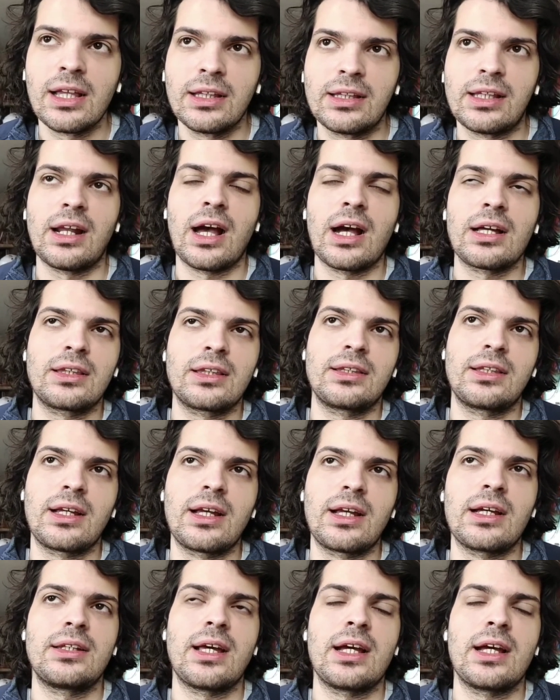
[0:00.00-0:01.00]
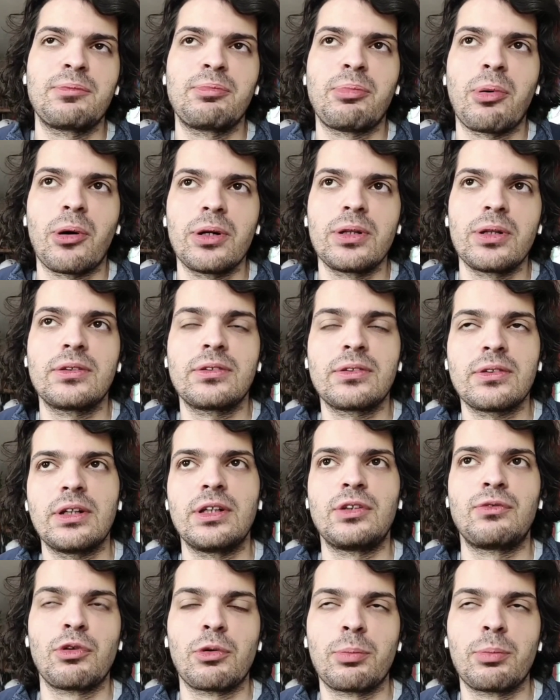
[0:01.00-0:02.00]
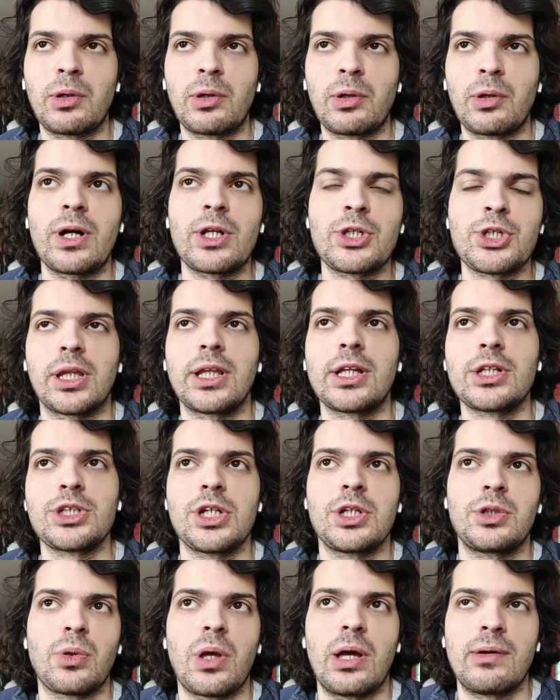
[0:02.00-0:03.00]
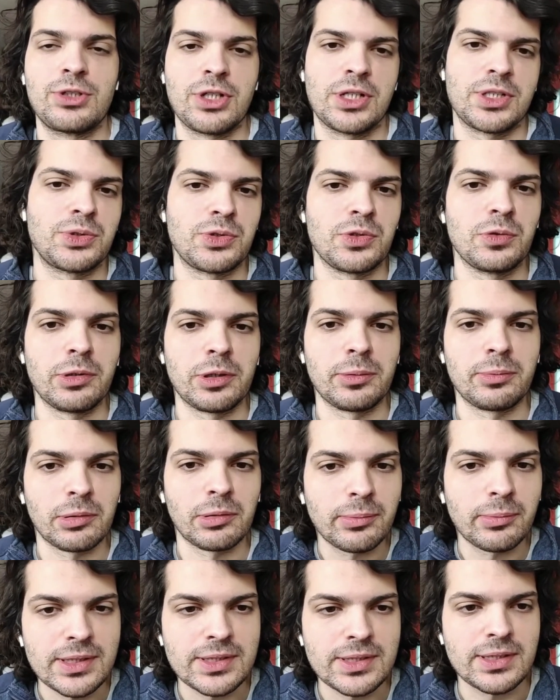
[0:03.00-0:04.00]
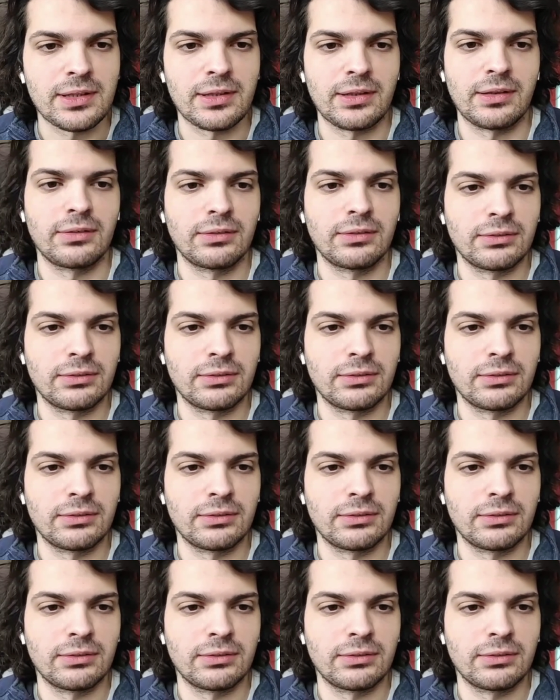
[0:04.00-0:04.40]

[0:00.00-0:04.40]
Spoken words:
then I think at that point it will be quite challenging to have just two people basically.